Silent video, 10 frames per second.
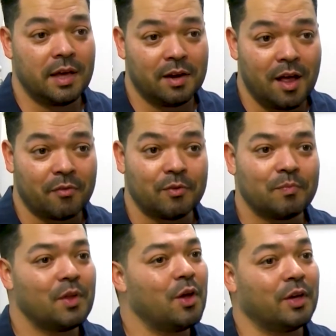take it off.
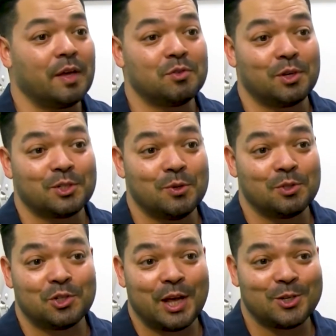Gives you
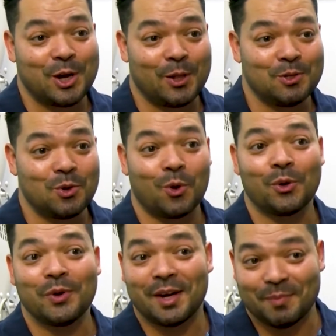excuse to change colors or
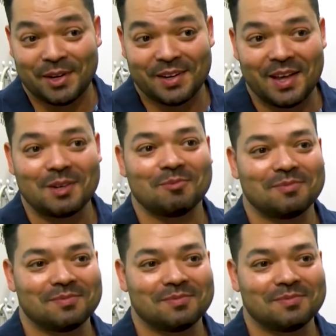go get them done again.